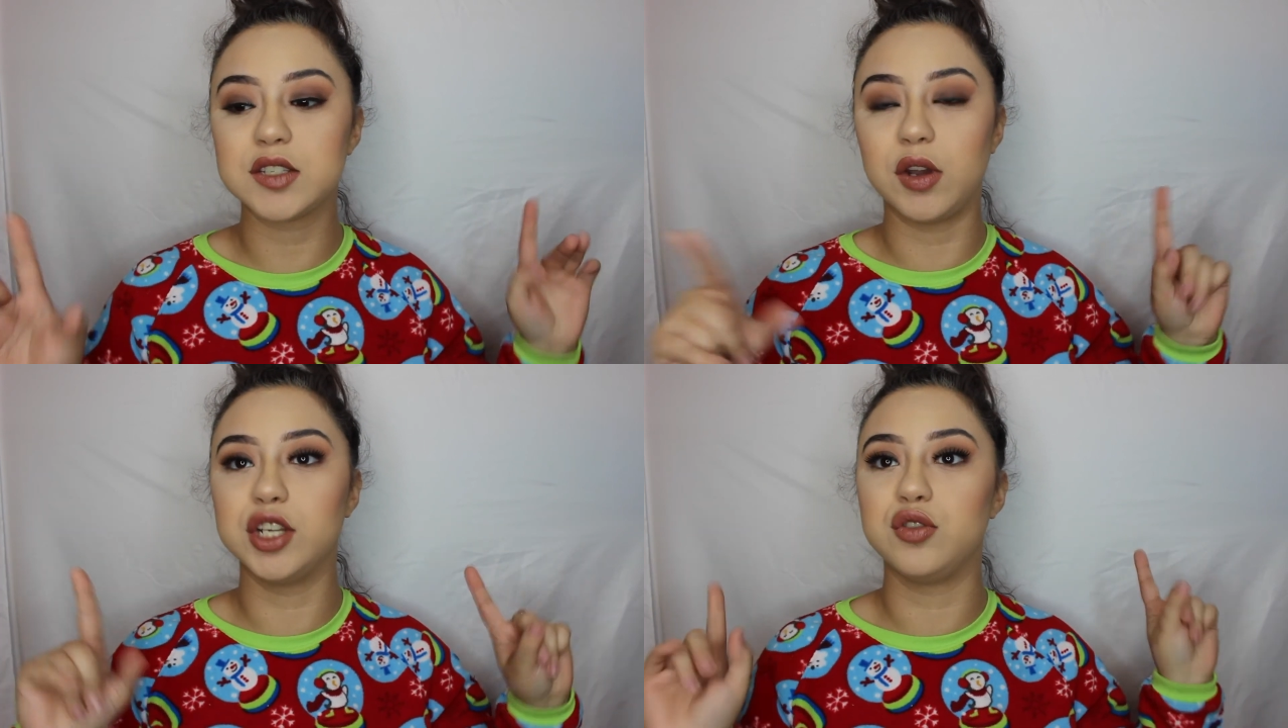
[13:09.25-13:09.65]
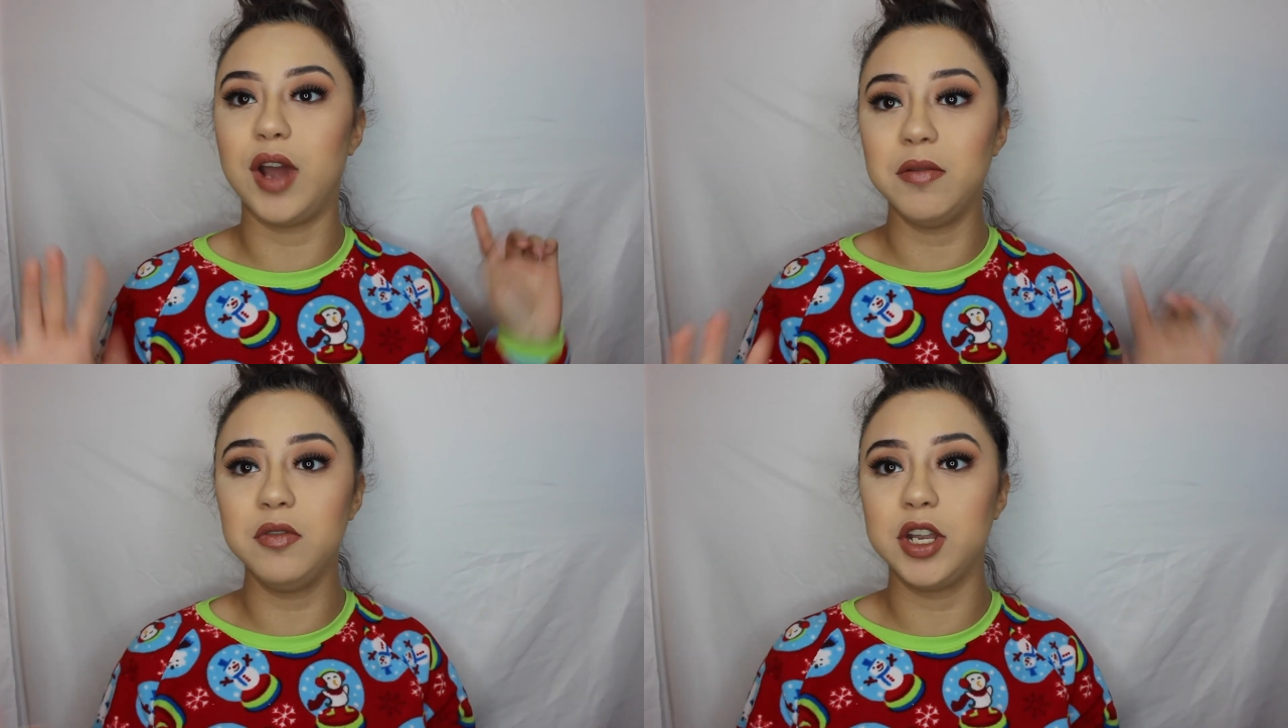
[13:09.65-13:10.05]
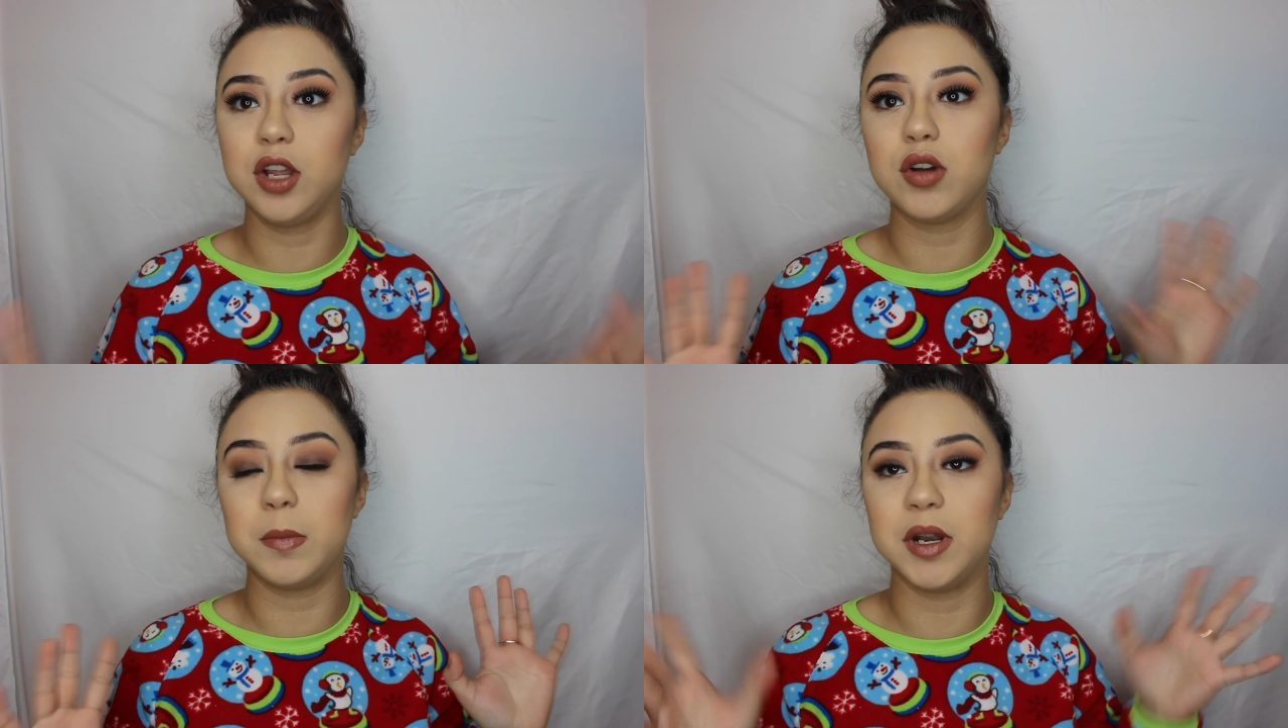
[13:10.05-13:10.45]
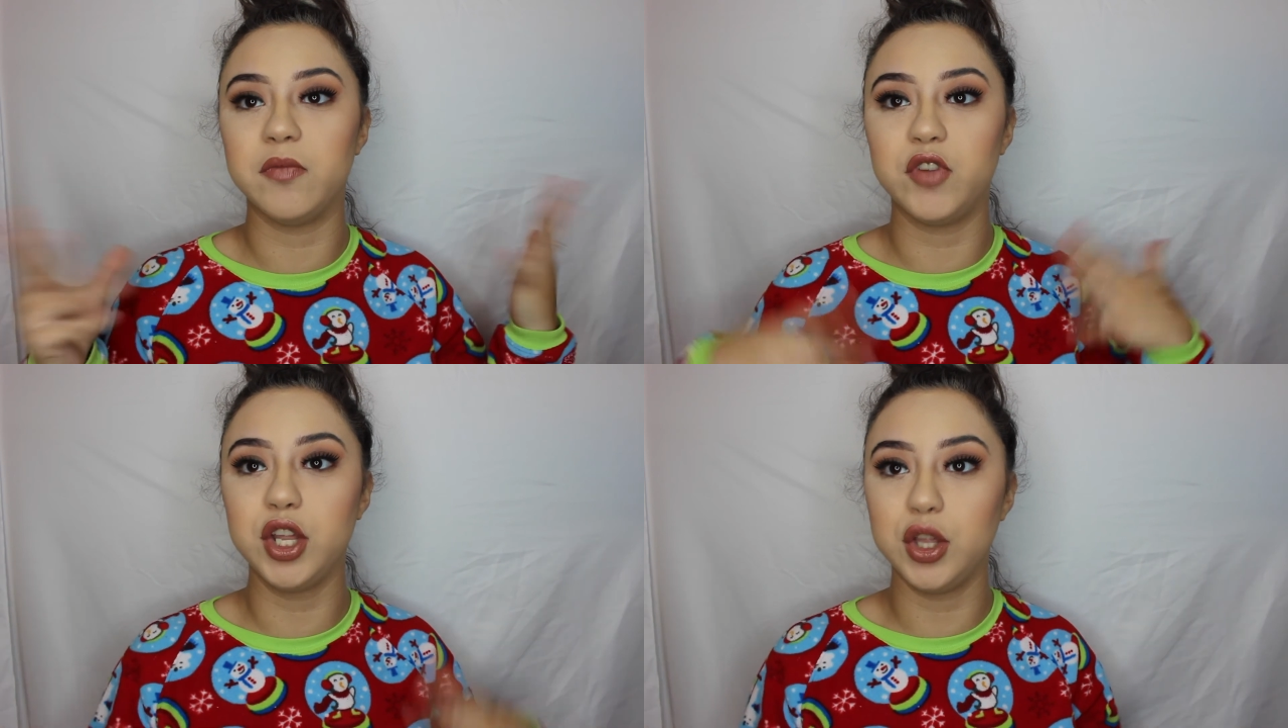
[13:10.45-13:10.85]
So I do have a video coming
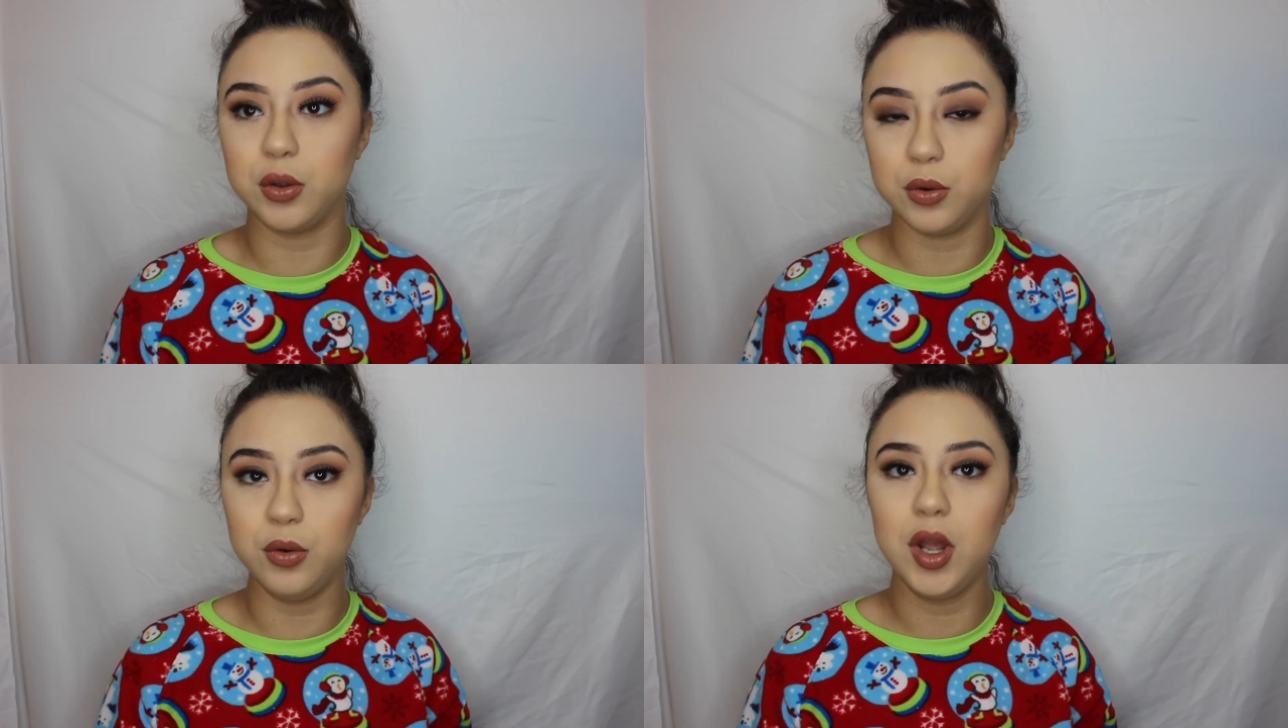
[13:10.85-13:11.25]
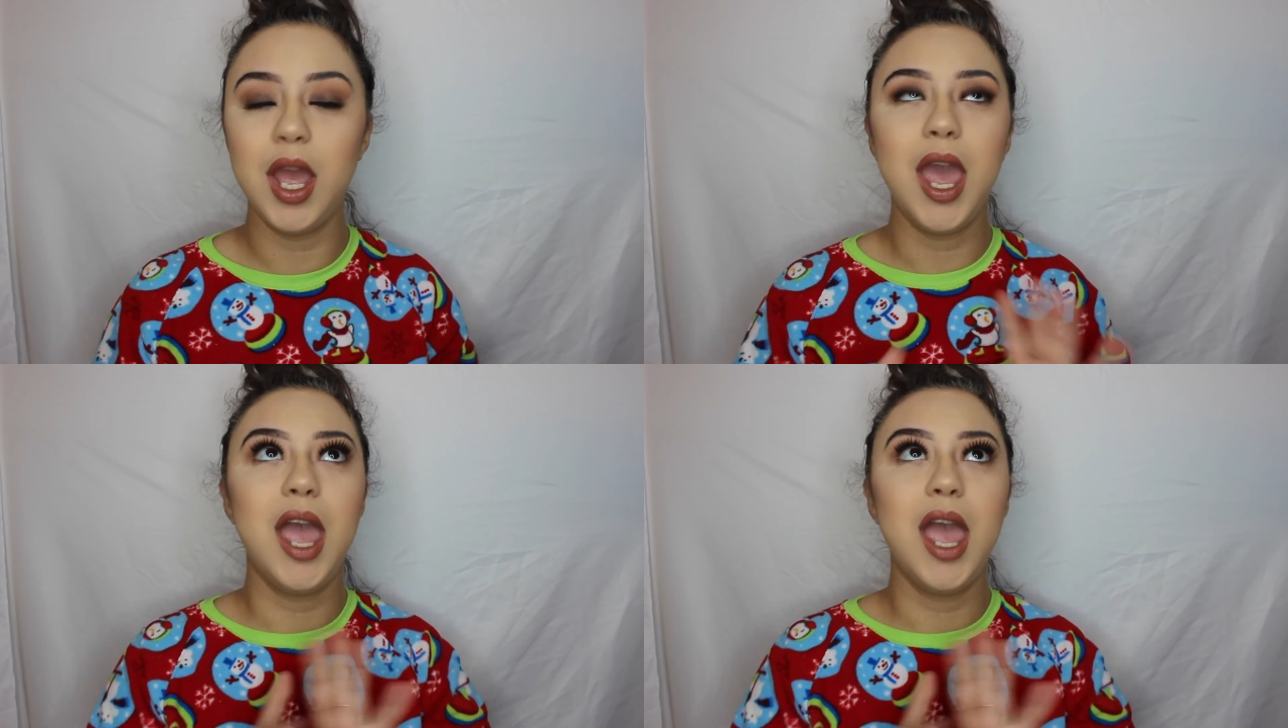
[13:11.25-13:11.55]
up for you.